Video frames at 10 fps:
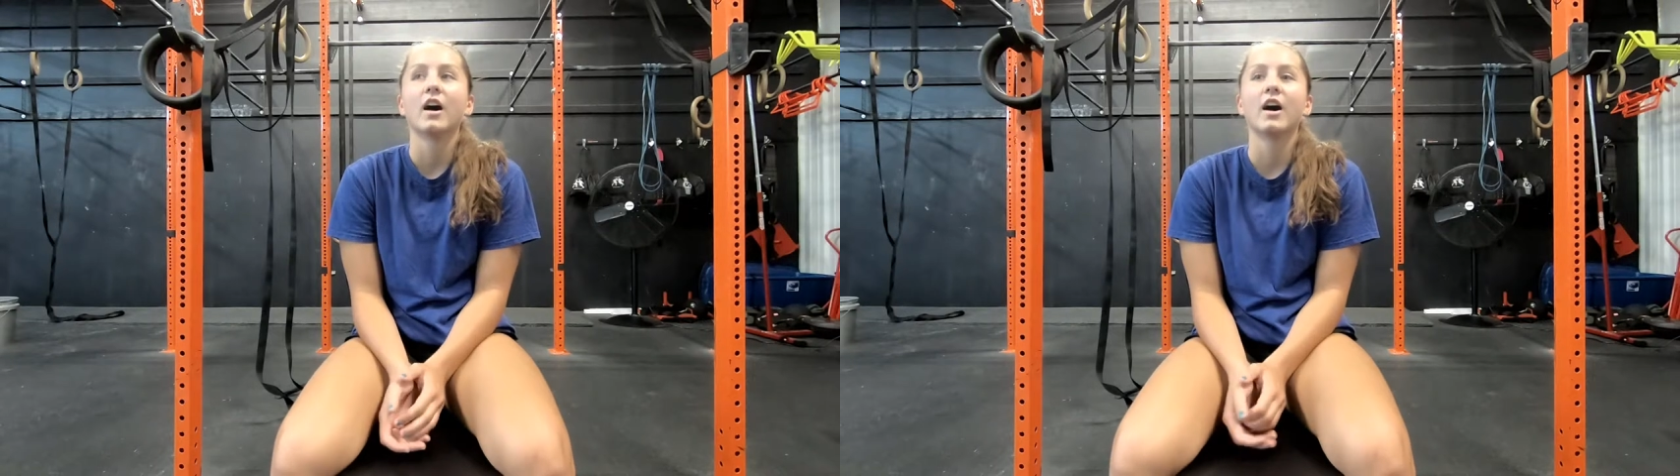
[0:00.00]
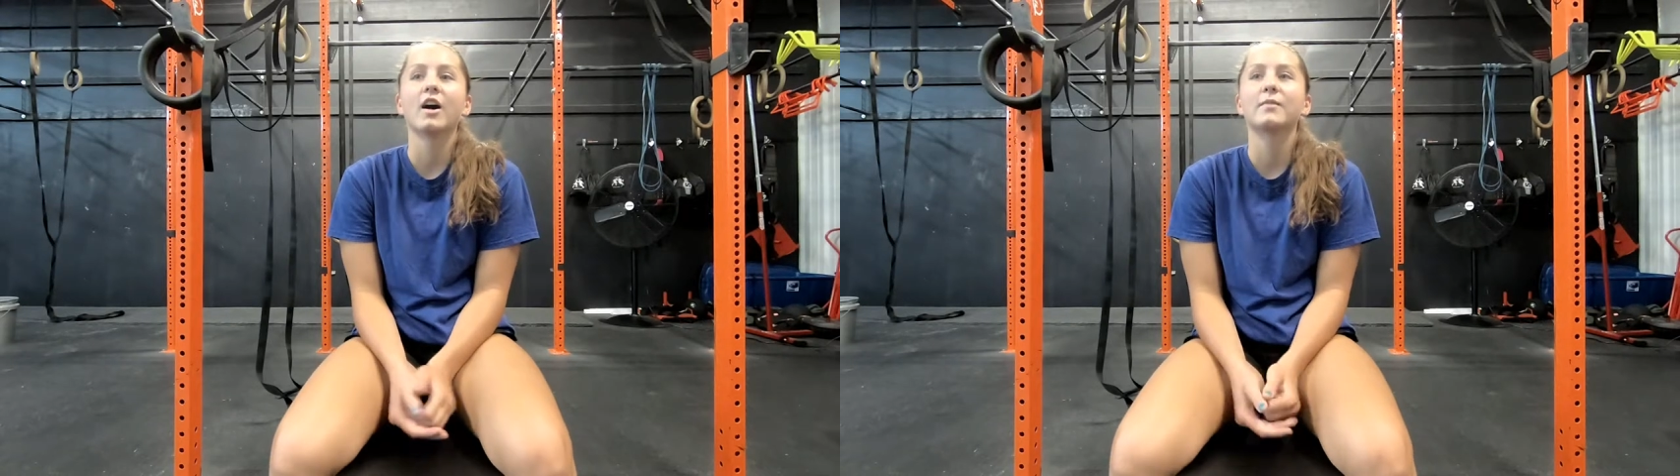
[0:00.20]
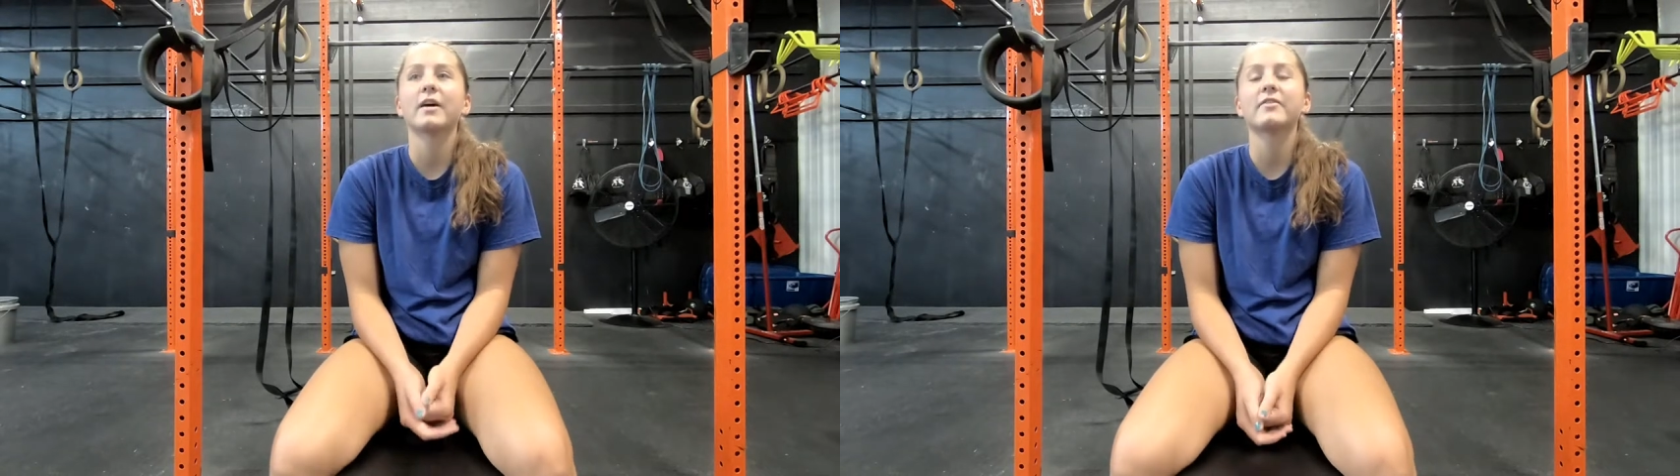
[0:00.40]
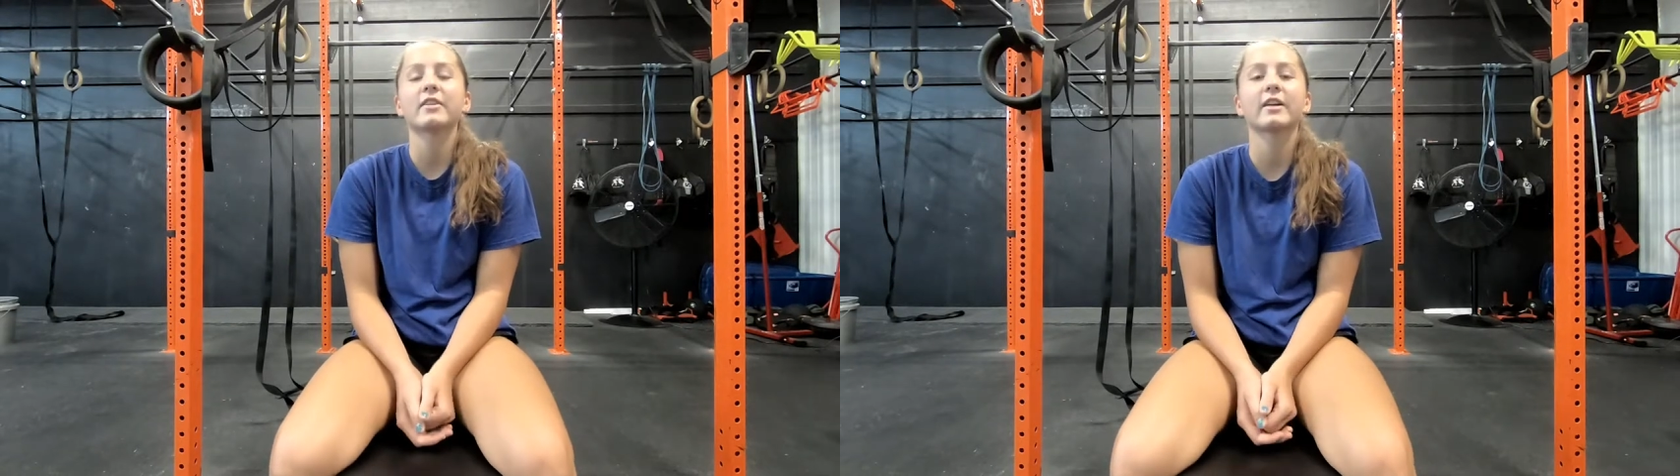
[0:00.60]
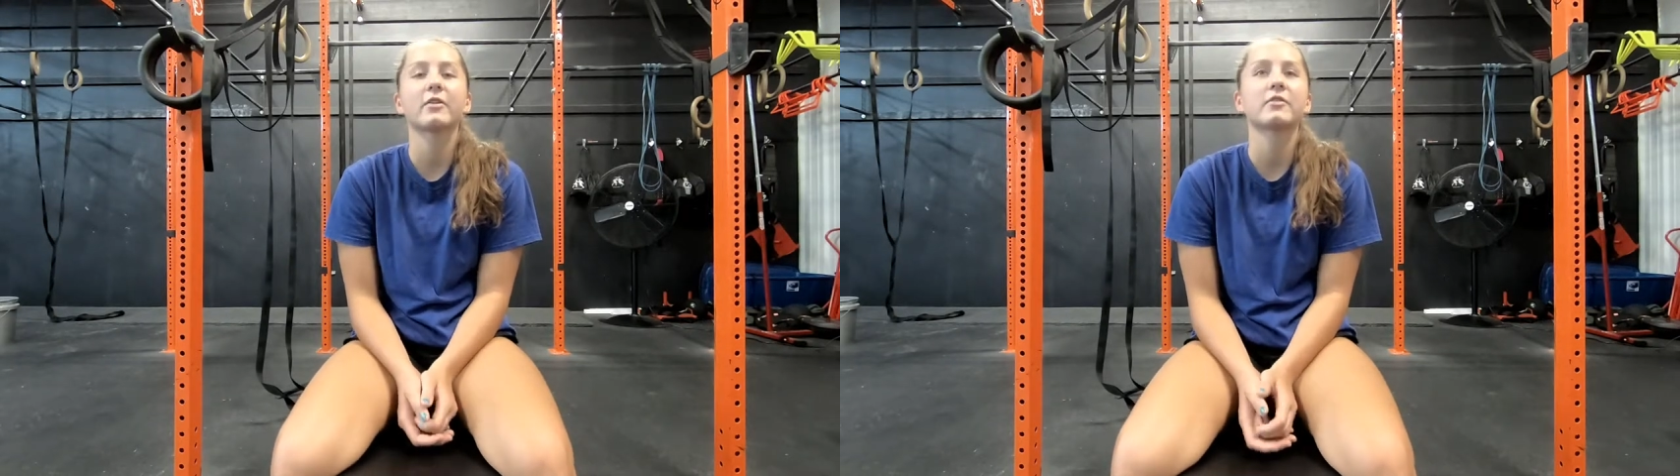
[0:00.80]
I feel
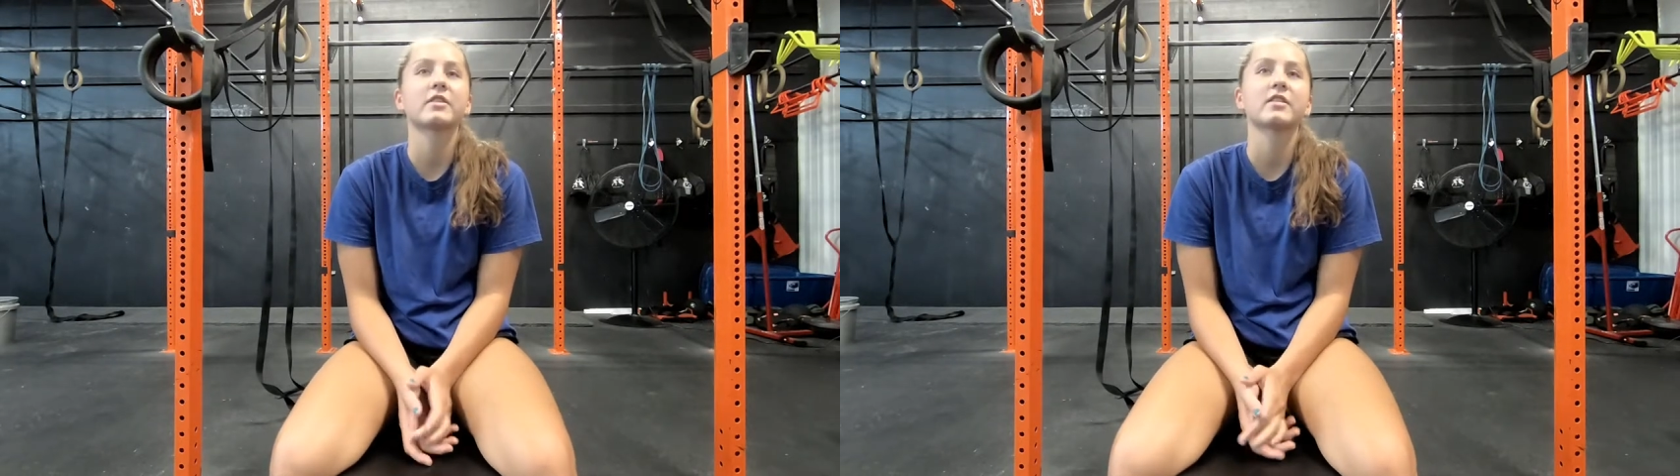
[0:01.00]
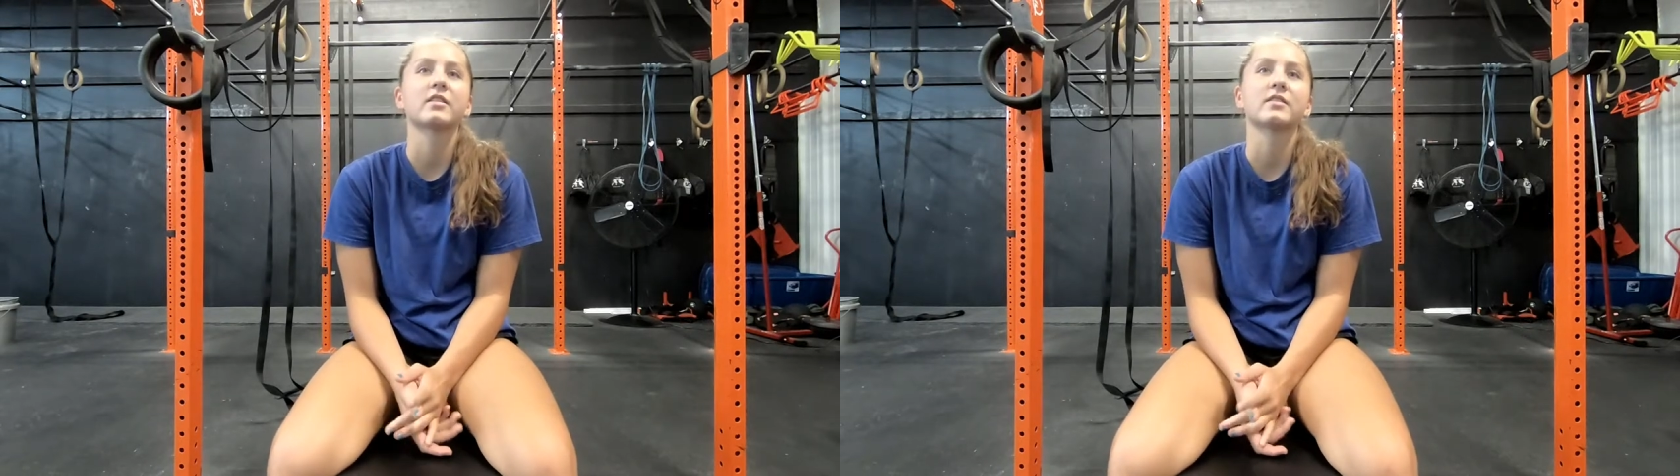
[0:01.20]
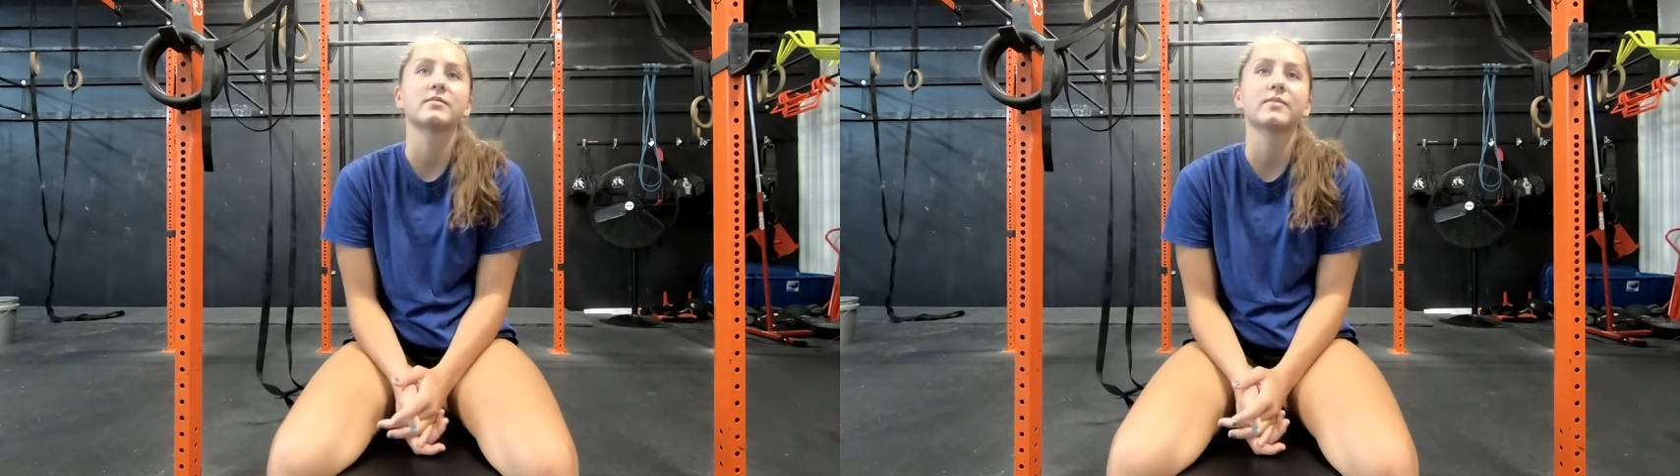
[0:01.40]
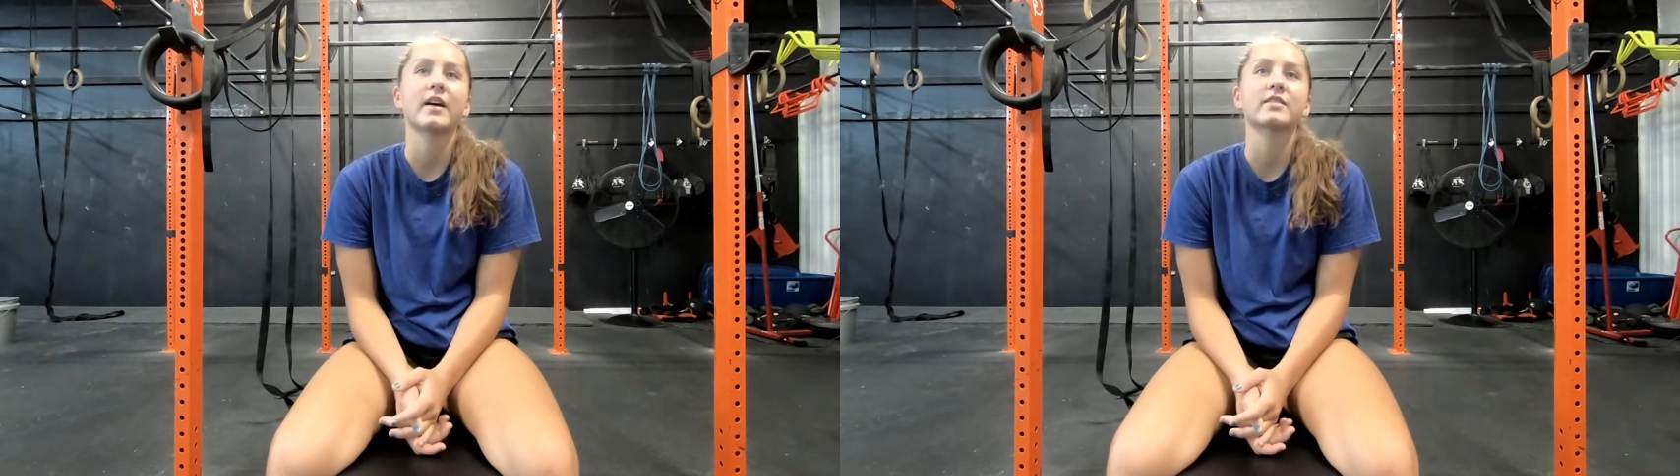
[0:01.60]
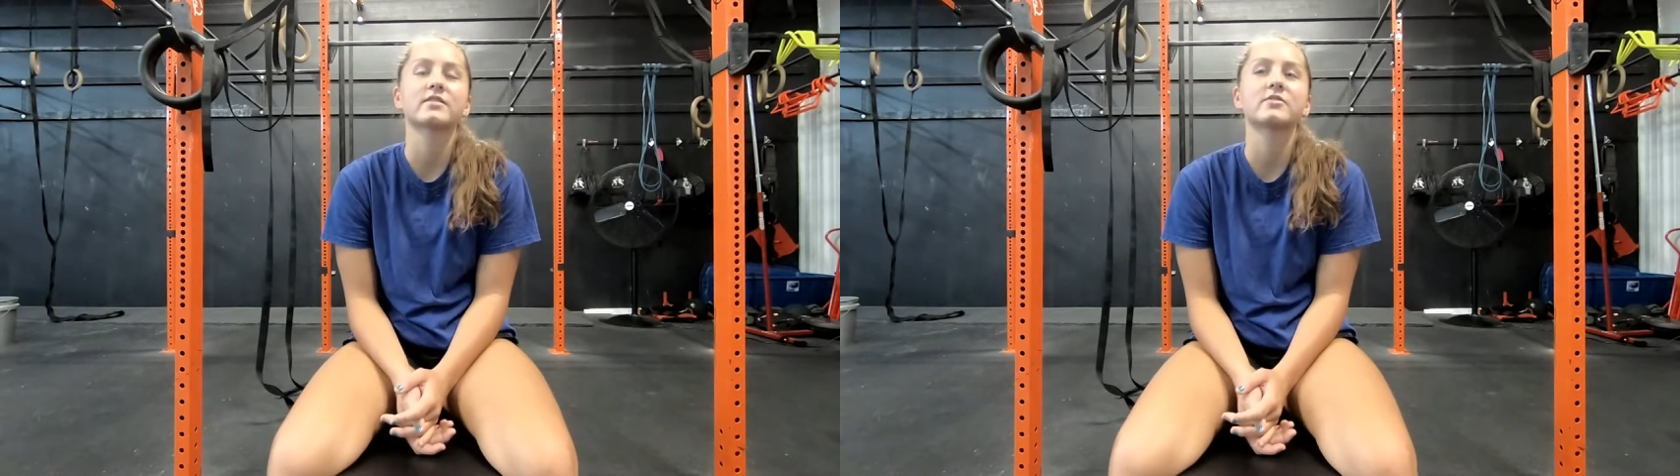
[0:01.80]
like over the
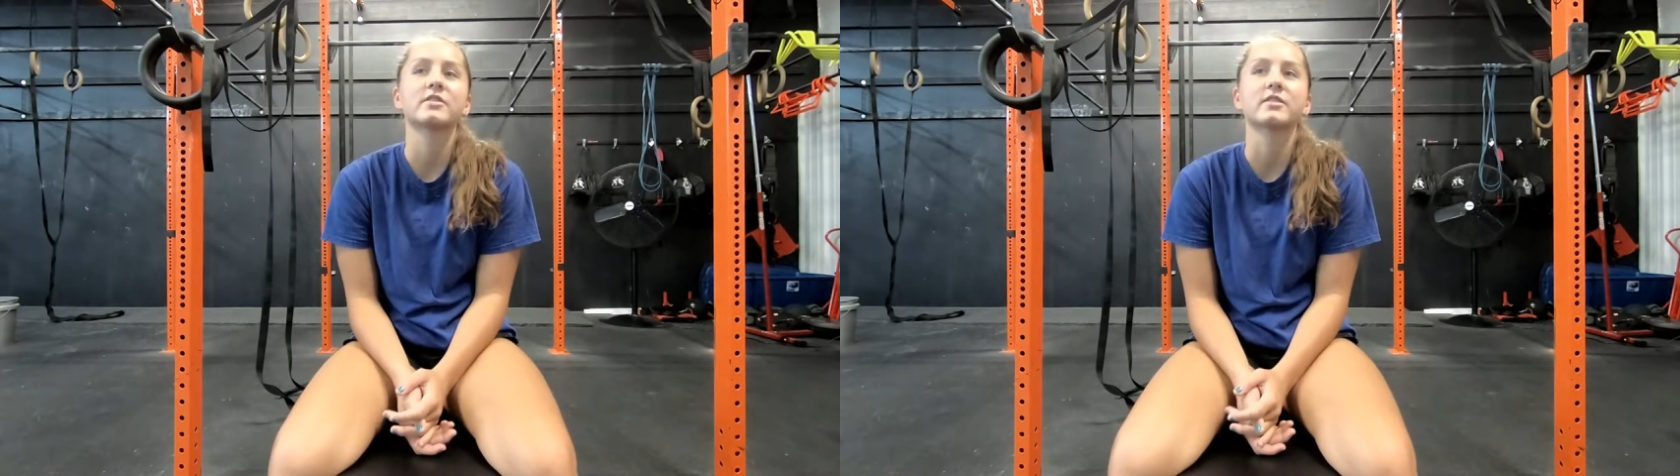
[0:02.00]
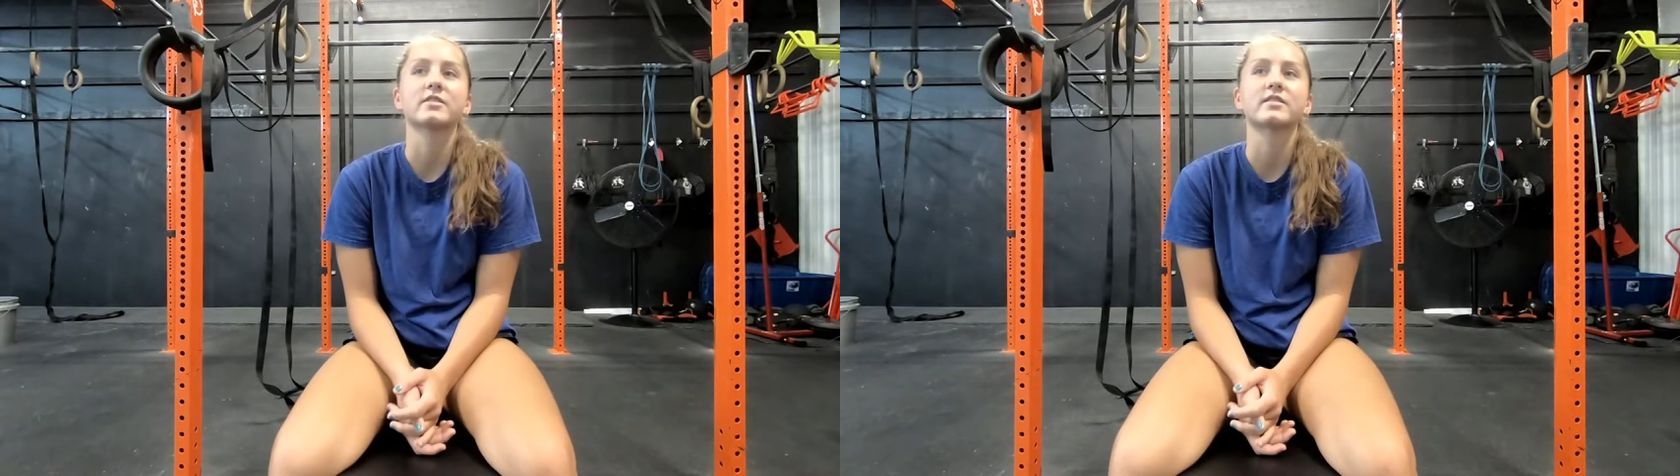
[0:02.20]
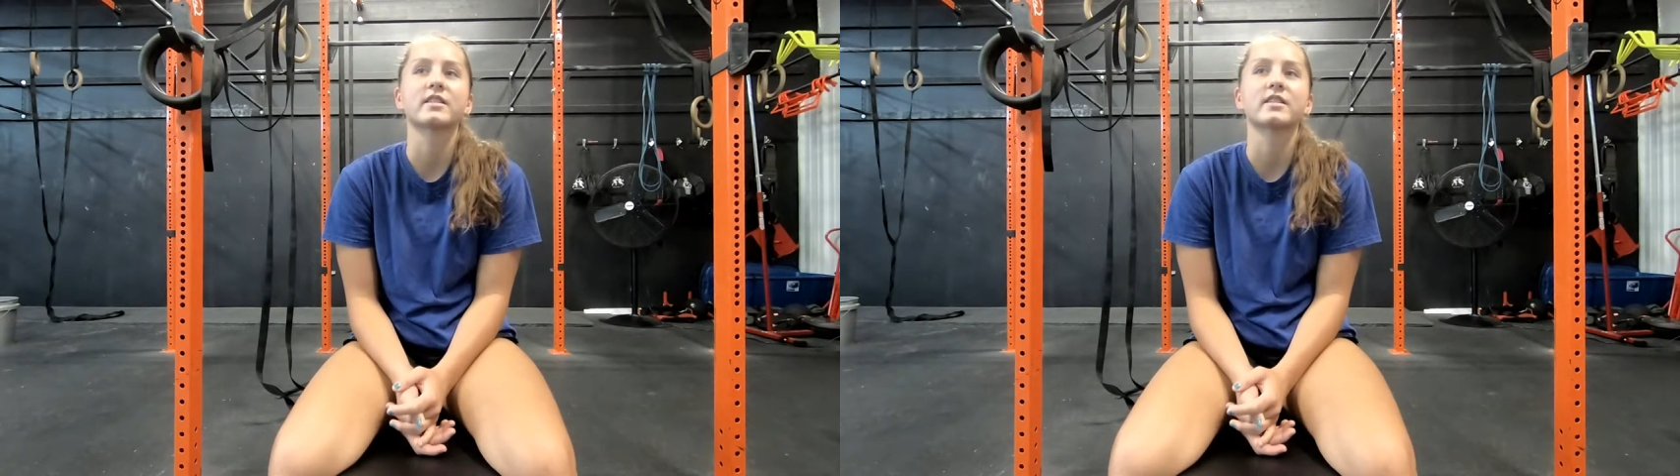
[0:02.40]
past 2 years,